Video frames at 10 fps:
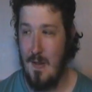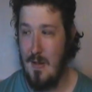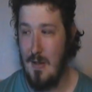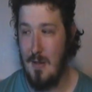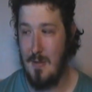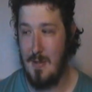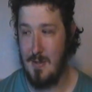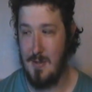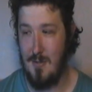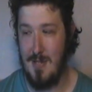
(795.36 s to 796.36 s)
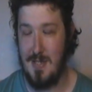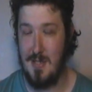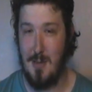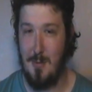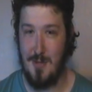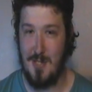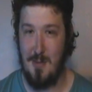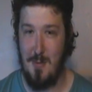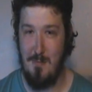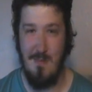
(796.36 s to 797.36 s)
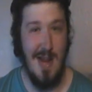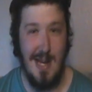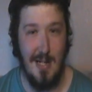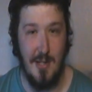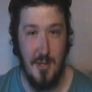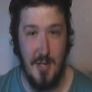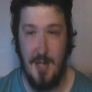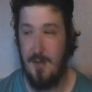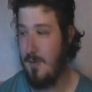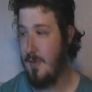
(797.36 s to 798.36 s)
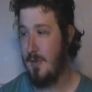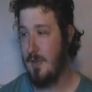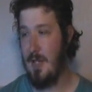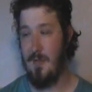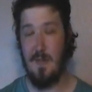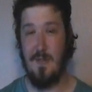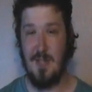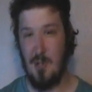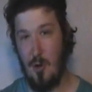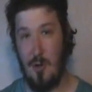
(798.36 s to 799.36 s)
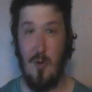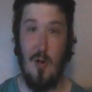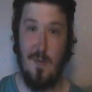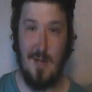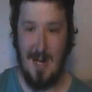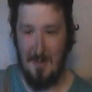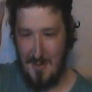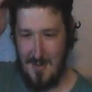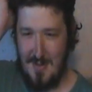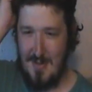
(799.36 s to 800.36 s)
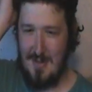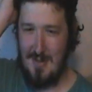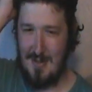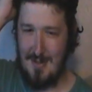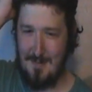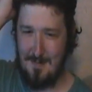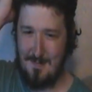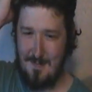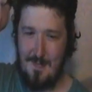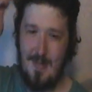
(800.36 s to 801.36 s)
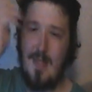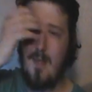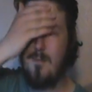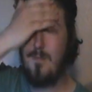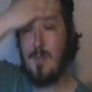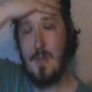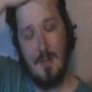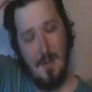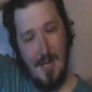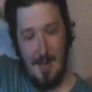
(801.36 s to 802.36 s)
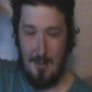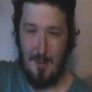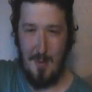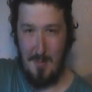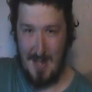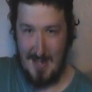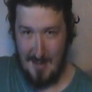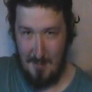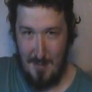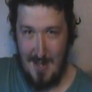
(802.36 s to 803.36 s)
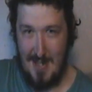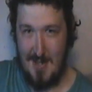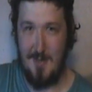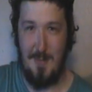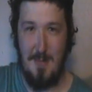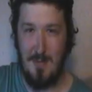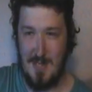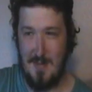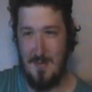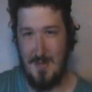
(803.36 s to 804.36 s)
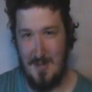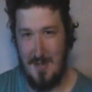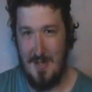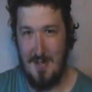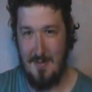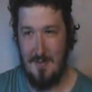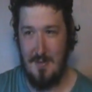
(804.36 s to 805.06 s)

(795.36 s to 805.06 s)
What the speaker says: because the rest of the time I'm just going to be making shit, even if it's on or off camera, and probably playing other people's levels online